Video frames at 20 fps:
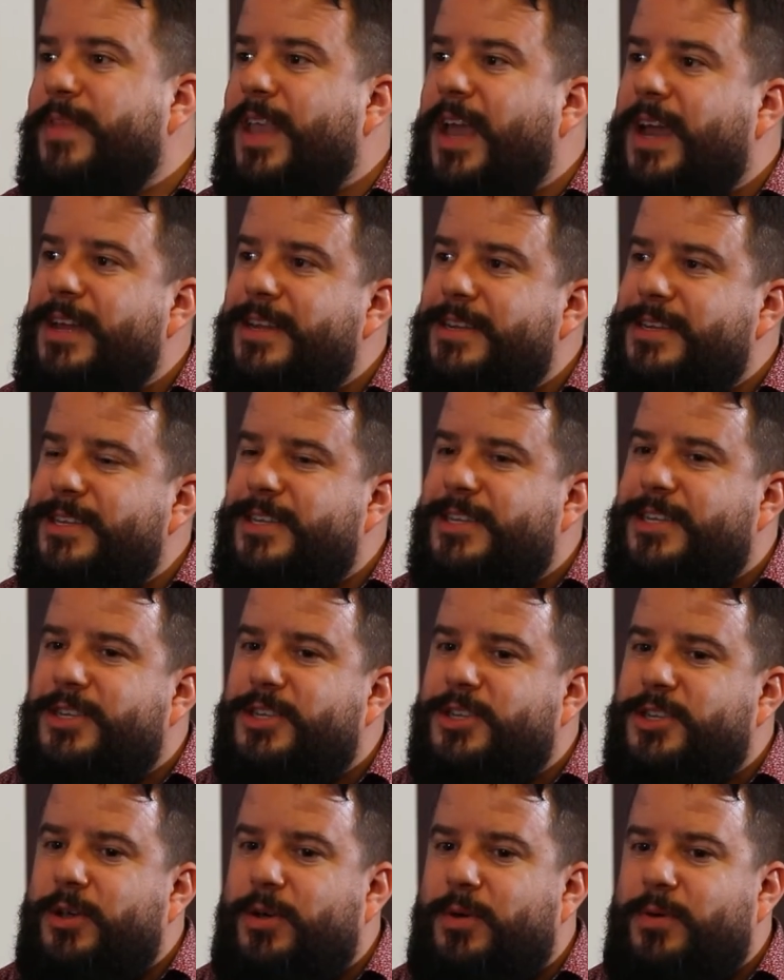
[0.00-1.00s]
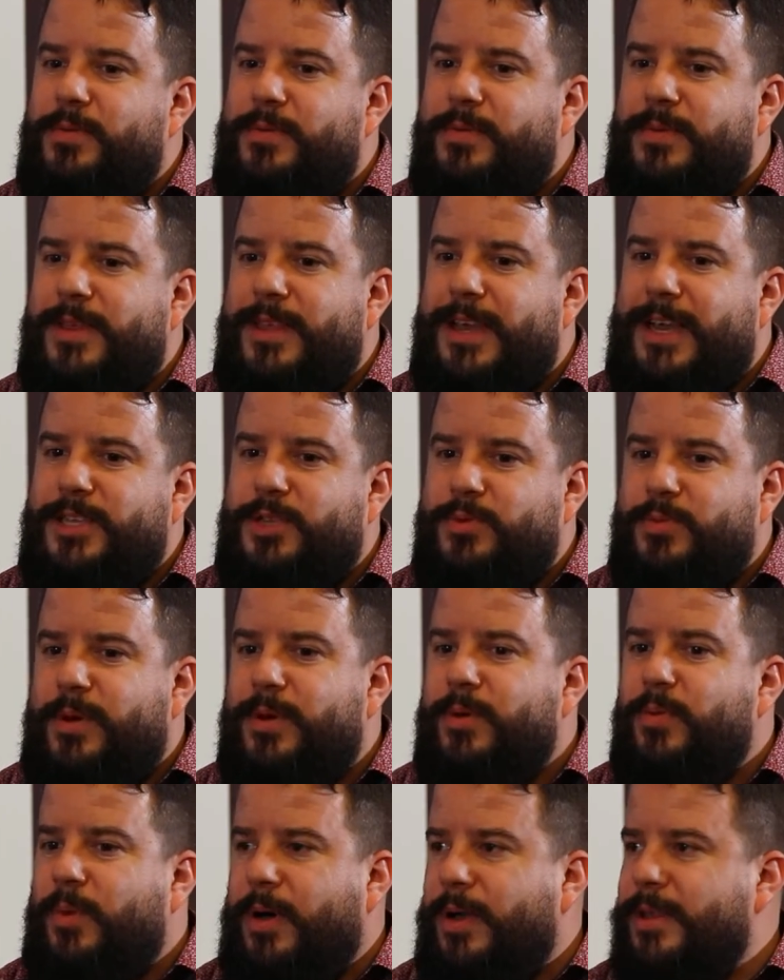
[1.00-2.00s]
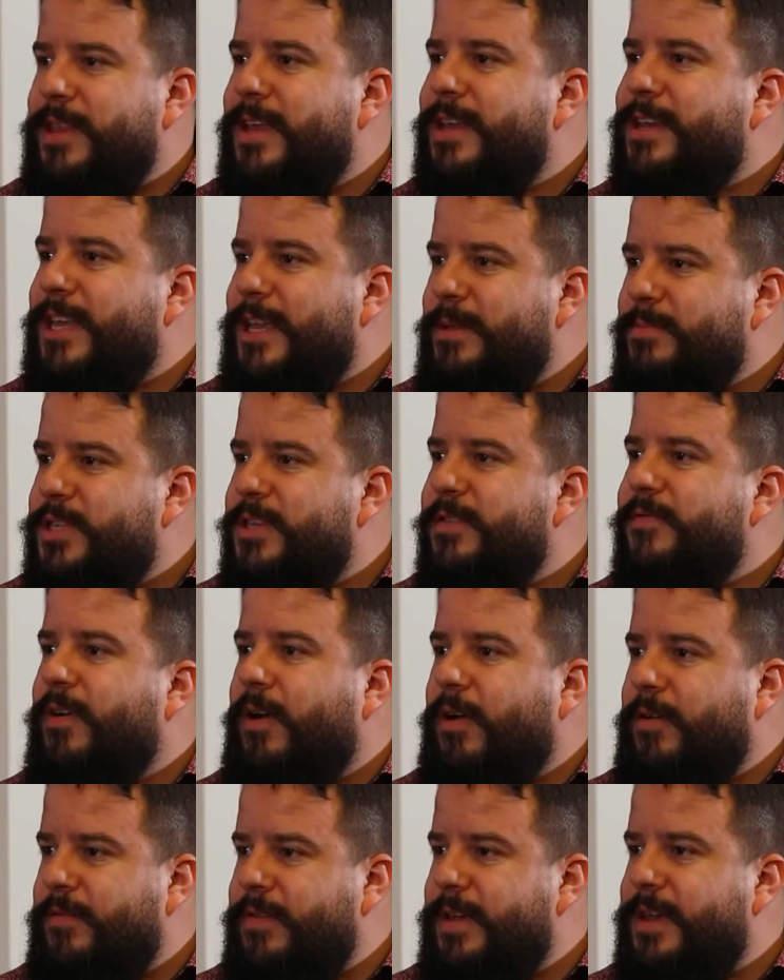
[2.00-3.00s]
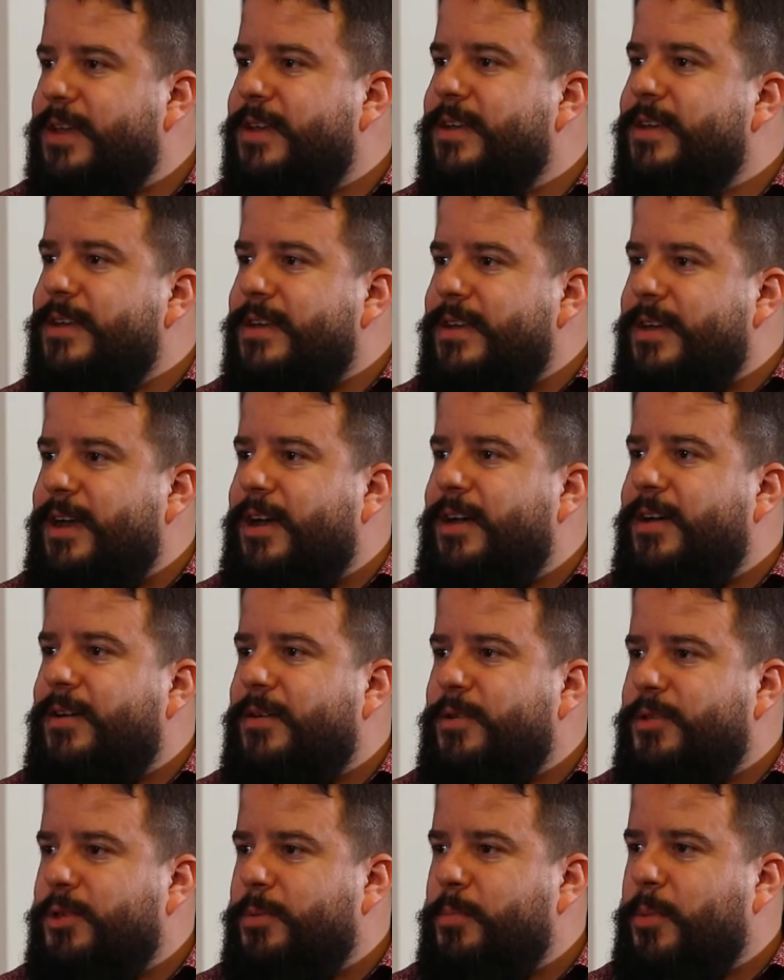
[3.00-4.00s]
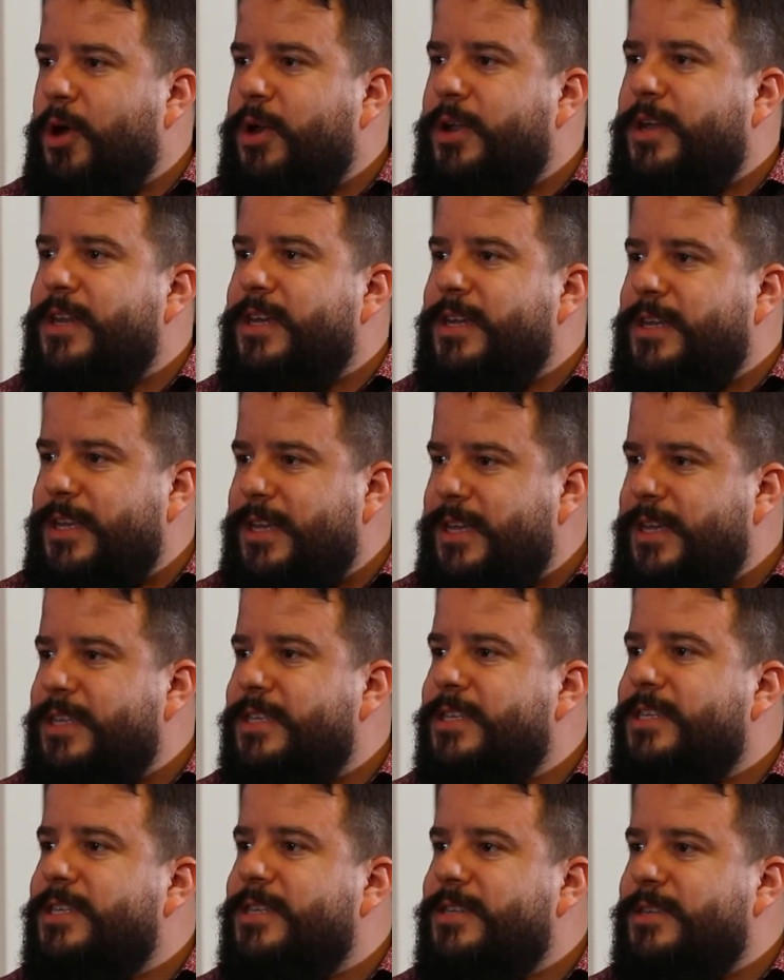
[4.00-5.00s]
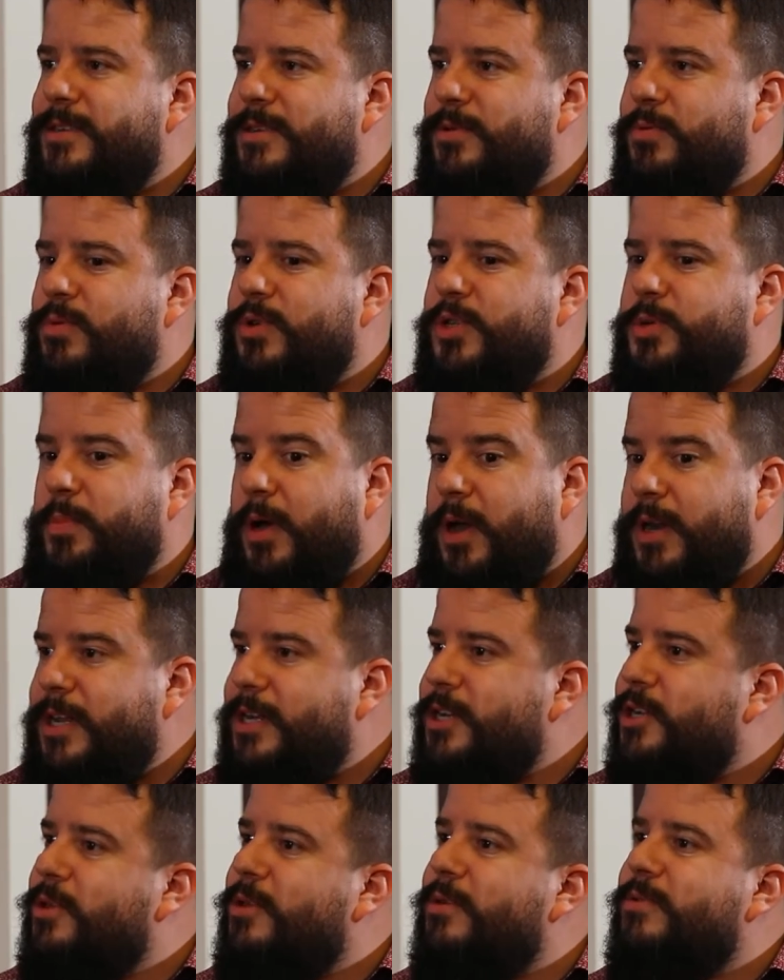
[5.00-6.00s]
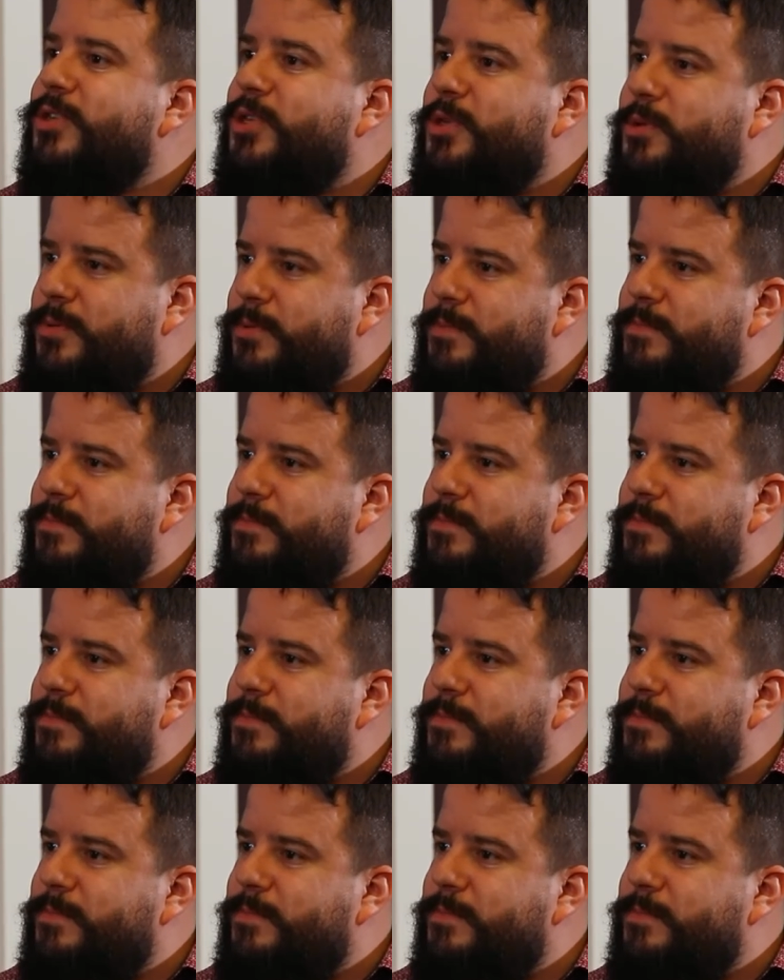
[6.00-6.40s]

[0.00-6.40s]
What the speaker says: And so that's where one that keeps evolving the marketing needs and responding to those.